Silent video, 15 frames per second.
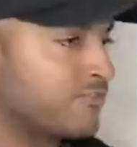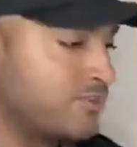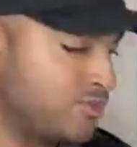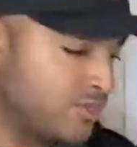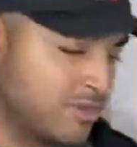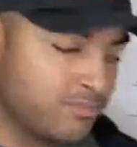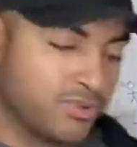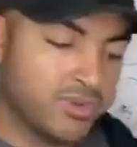you
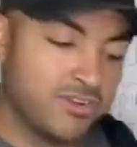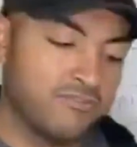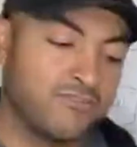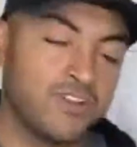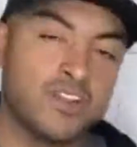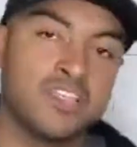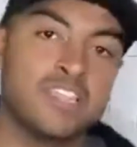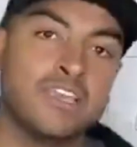can put in
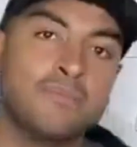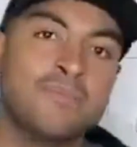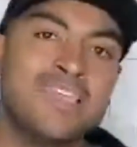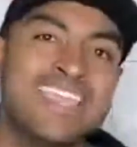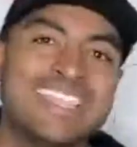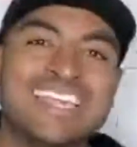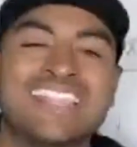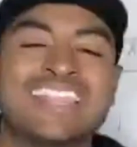front of them
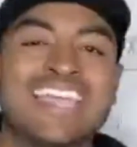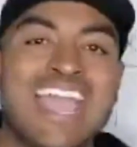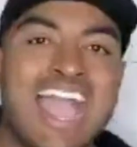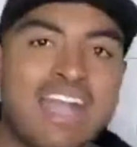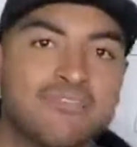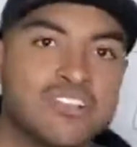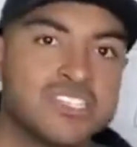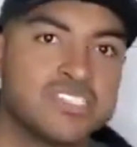that they
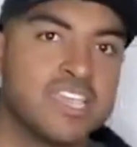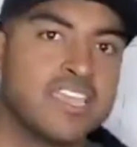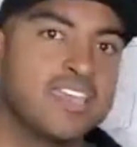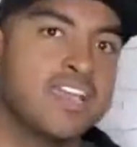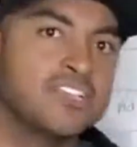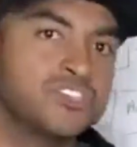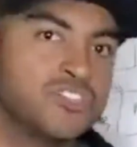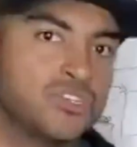have to say
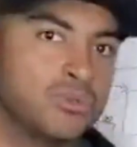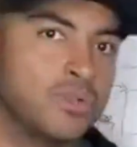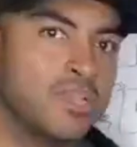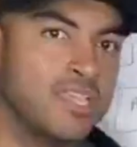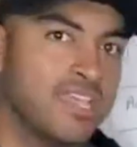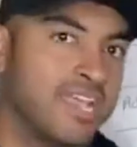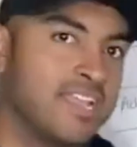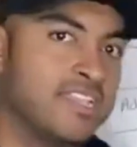yes to.
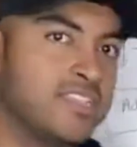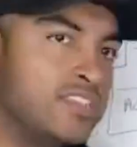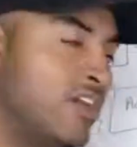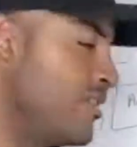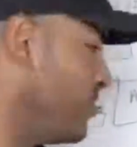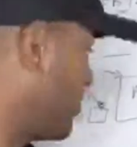And another